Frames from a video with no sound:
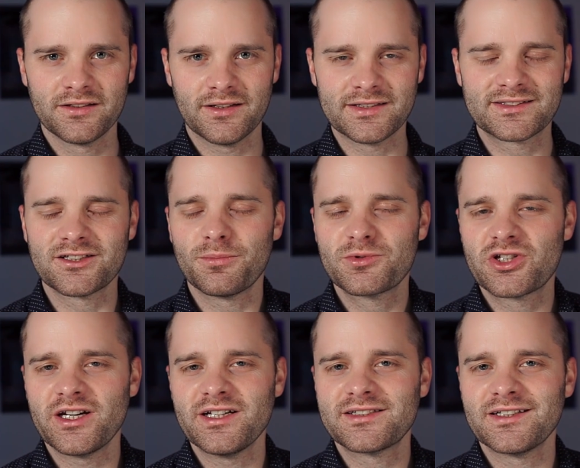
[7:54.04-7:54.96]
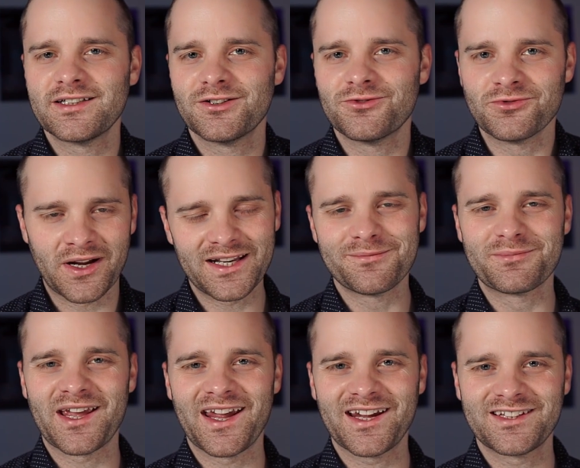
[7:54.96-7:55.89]
and stop chasing random
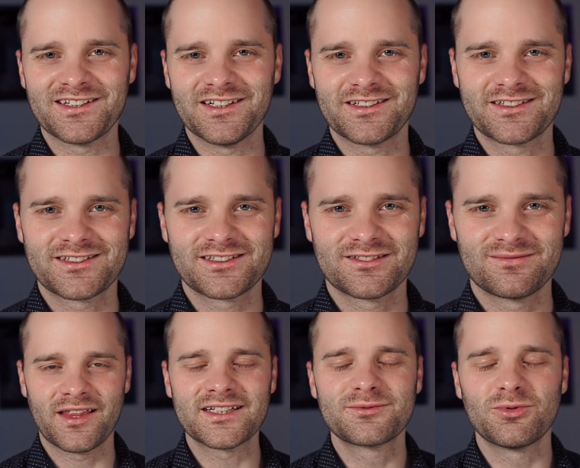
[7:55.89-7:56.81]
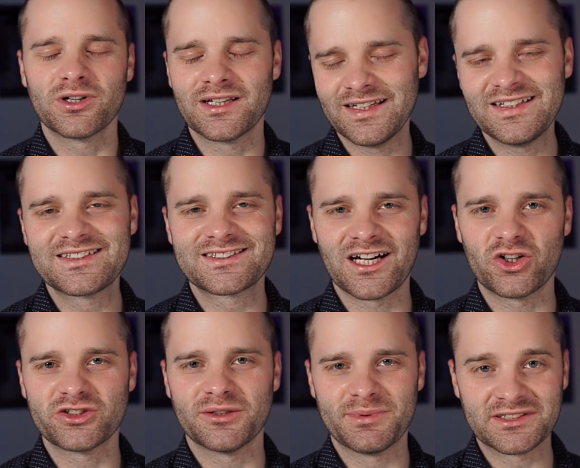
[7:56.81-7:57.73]
tactics. That's what lean
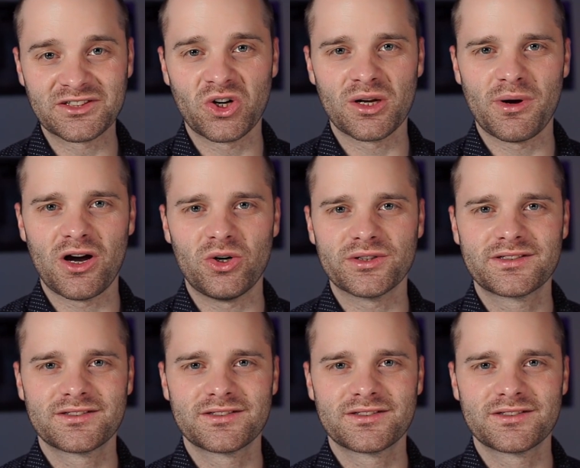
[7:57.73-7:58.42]
startup is all about.